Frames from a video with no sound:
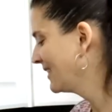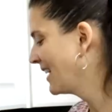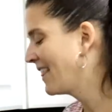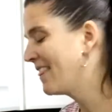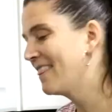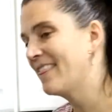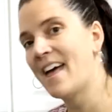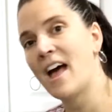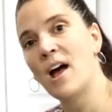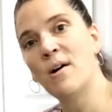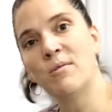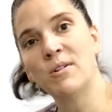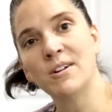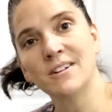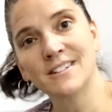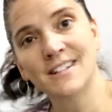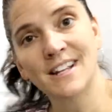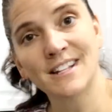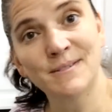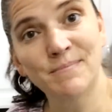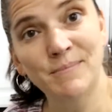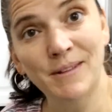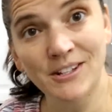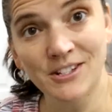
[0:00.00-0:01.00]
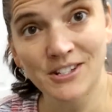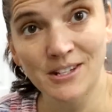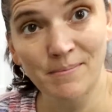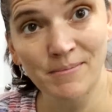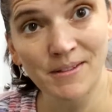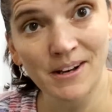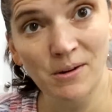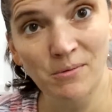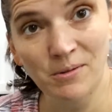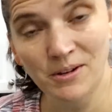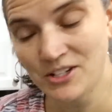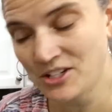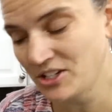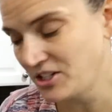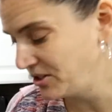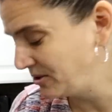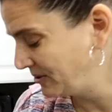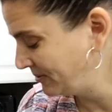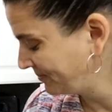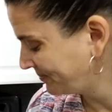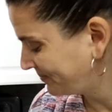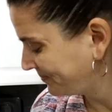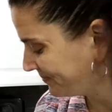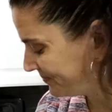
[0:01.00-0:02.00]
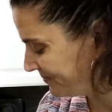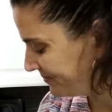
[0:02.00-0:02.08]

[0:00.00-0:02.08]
here. That works, that's something I wanted to do.